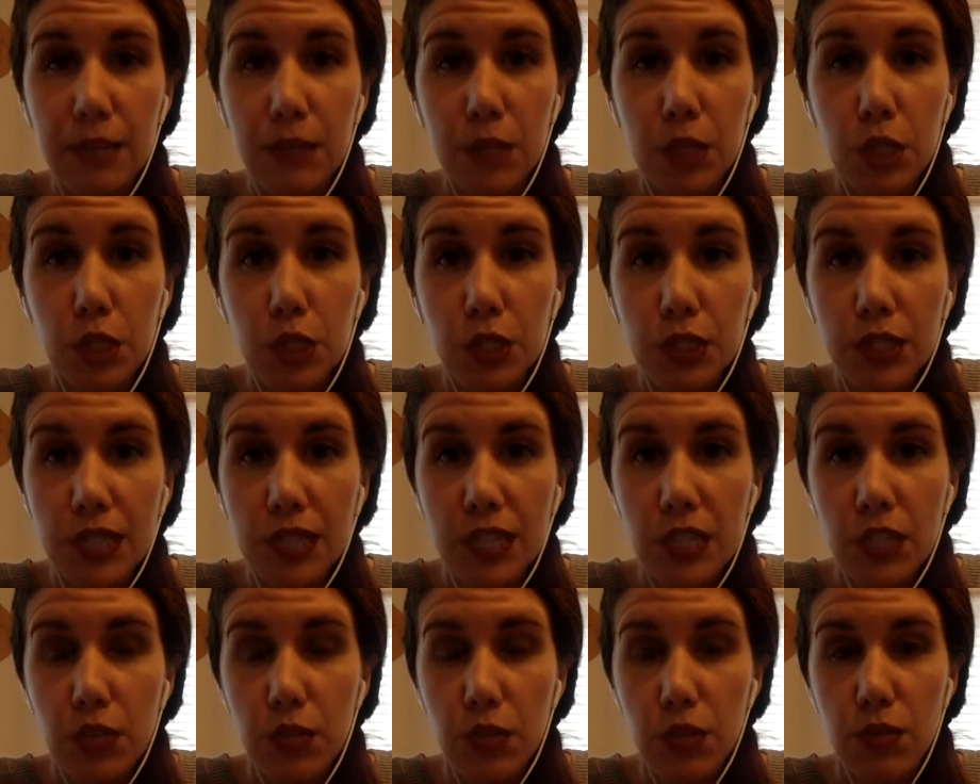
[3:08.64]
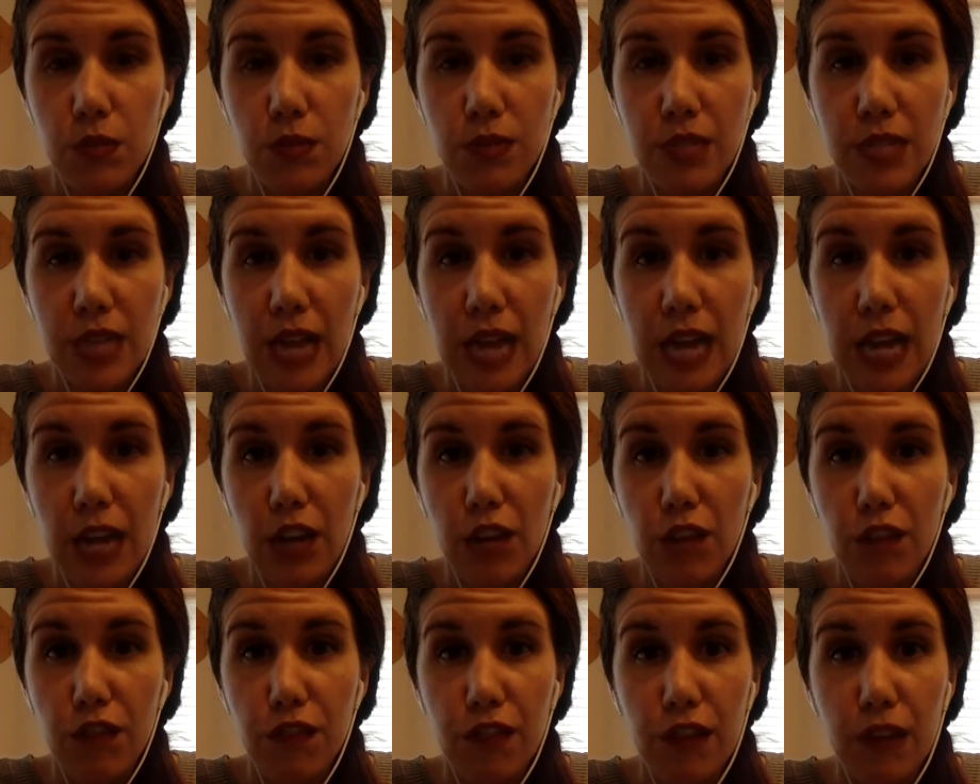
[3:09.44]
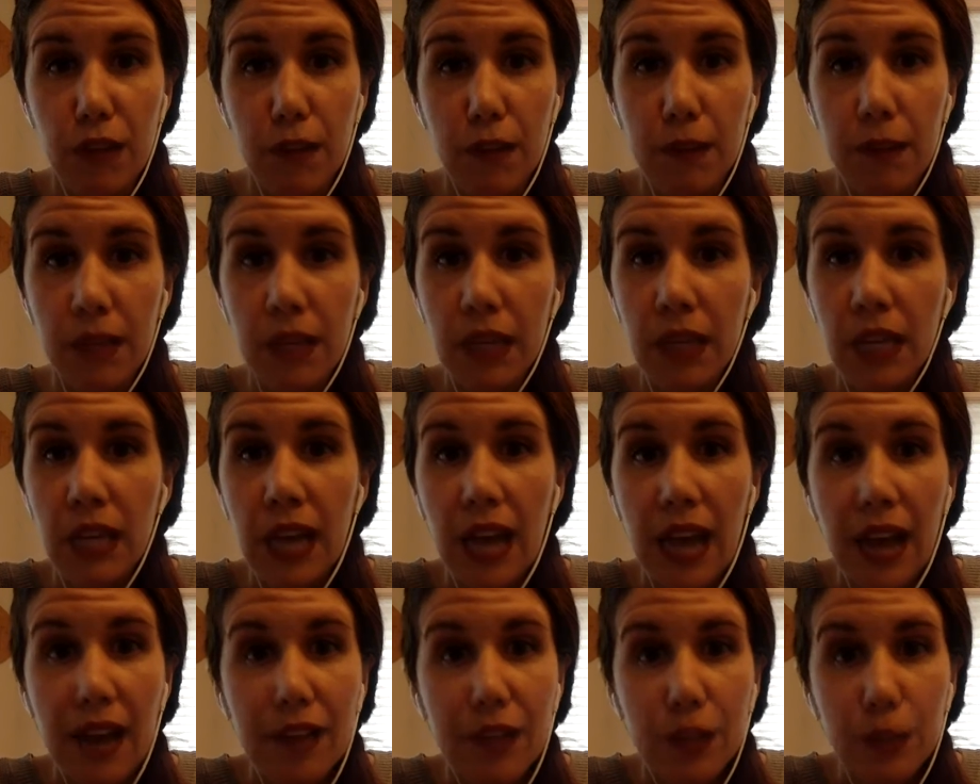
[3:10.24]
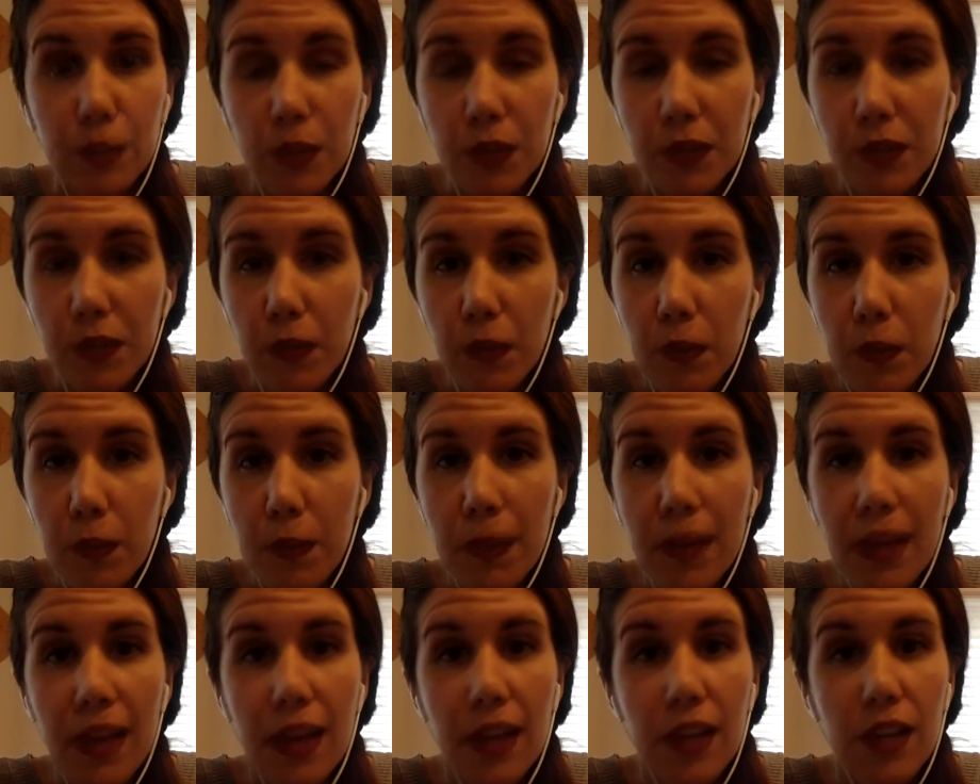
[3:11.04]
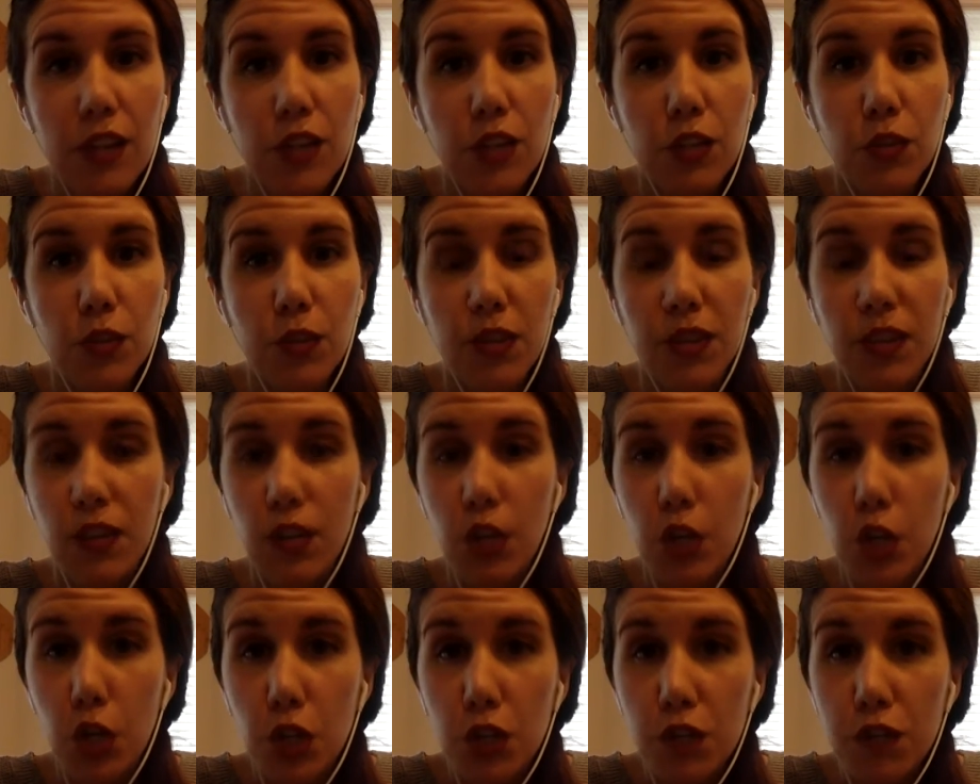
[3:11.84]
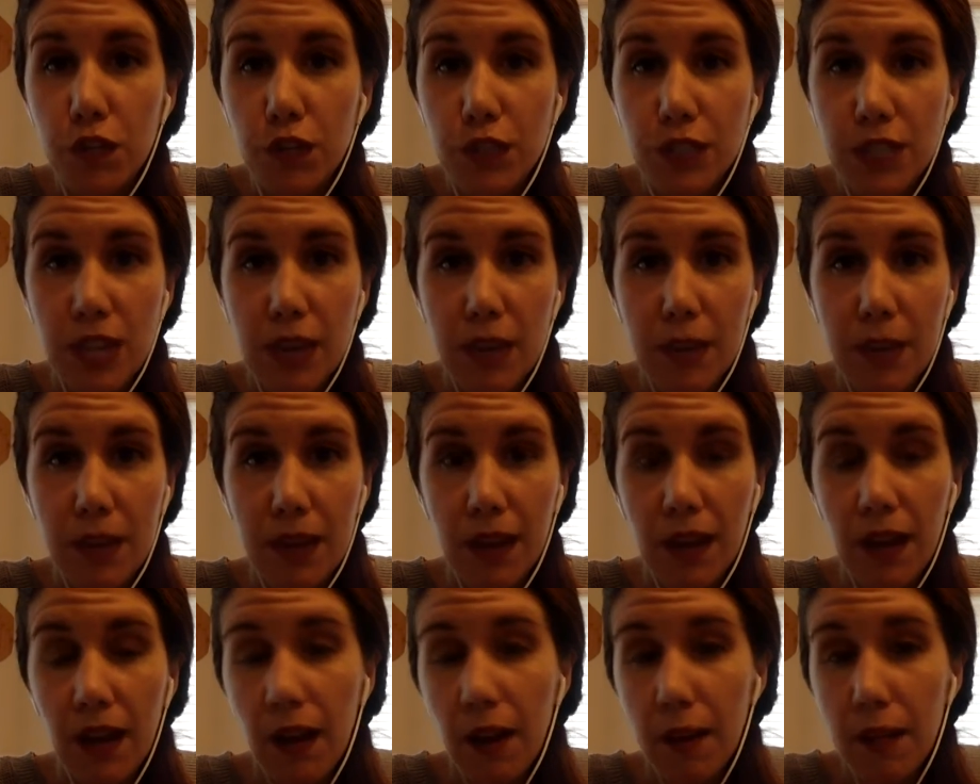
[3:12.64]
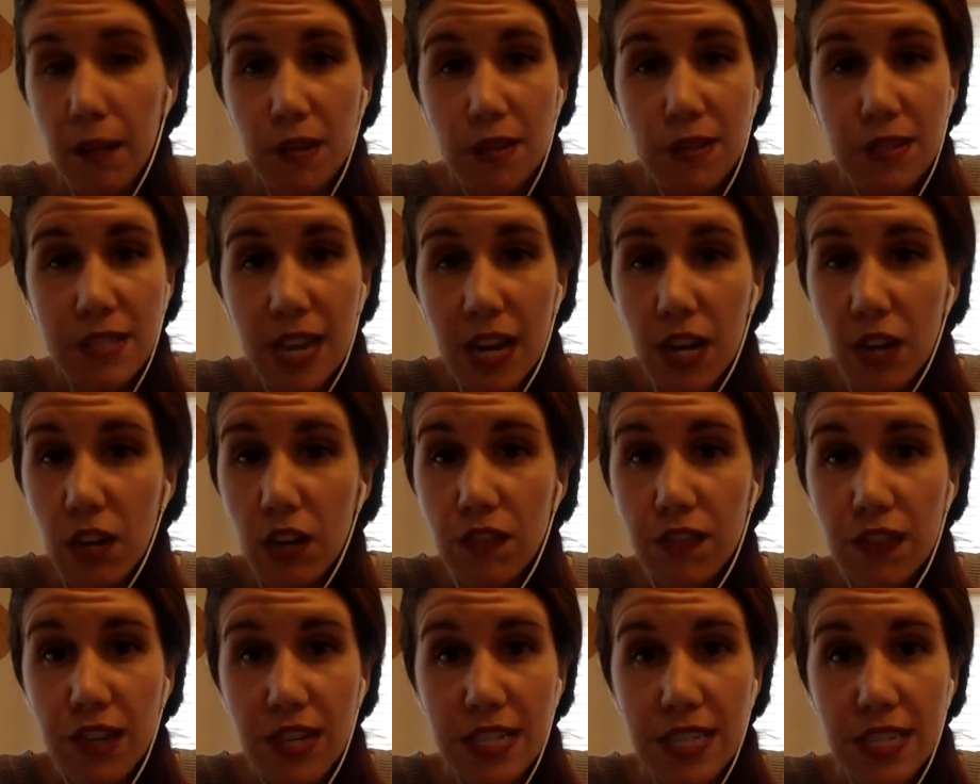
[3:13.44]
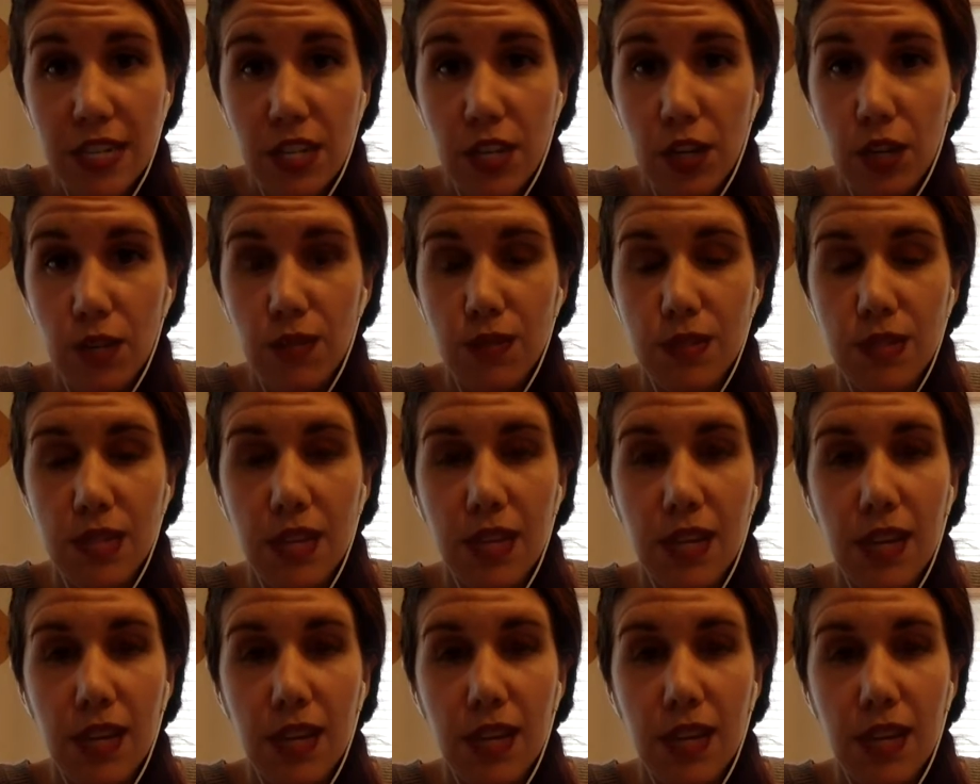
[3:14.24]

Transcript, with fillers: early, you can retire from having to work for the man, you can earn a full-time income. There's sacrifice that goes in.